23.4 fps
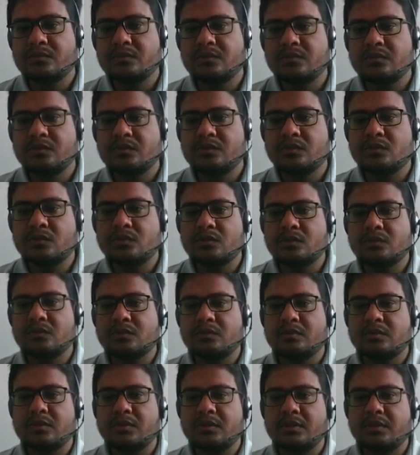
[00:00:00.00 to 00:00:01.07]
So
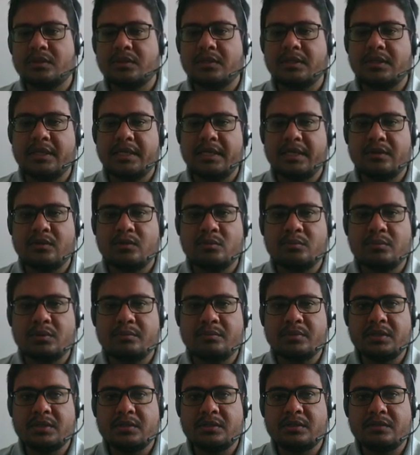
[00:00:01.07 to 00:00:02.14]
a comma
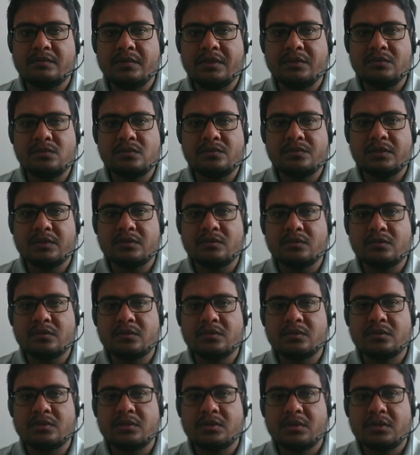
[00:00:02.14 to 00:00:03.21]
b, the value of a
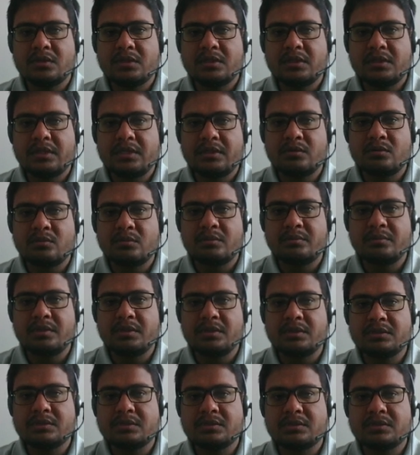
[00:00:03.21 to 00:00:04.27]
comma b
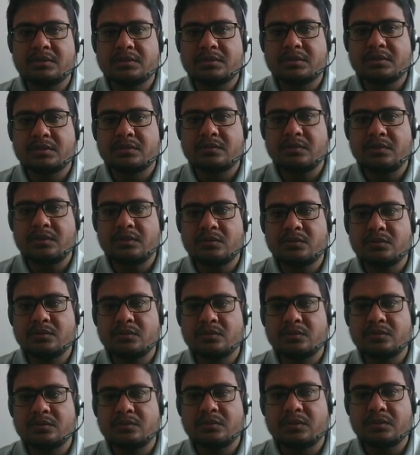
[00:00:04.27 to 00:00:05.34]
is equal to
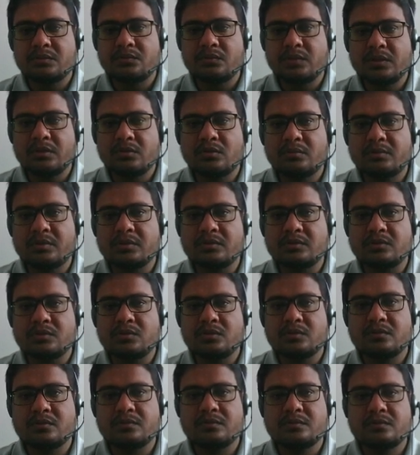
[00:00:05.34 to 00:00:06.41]
1 comma
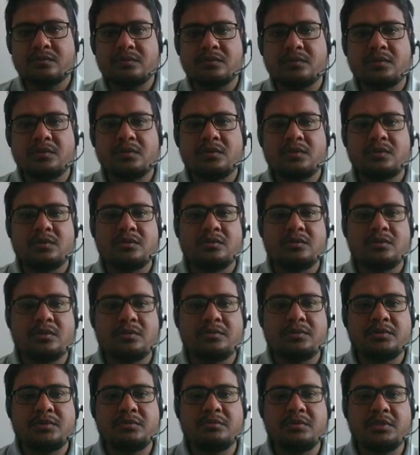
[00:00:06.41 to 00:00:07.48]
0.
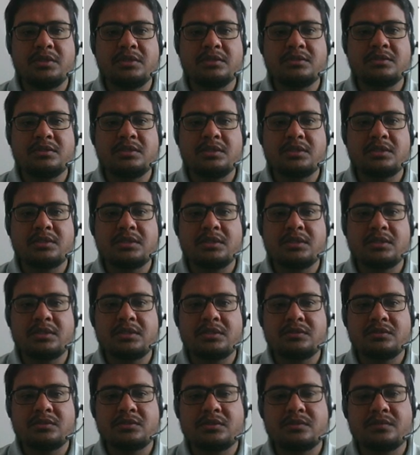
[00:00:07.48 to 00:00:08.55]
Option B is the correct
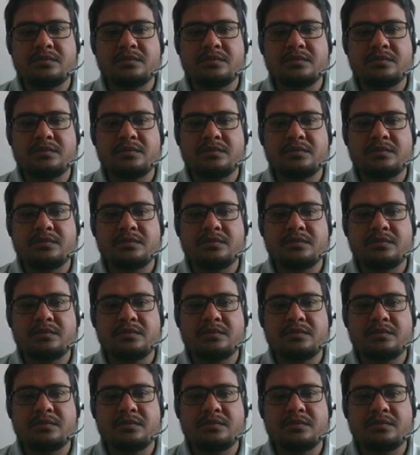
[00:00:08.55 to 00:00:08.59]
answer.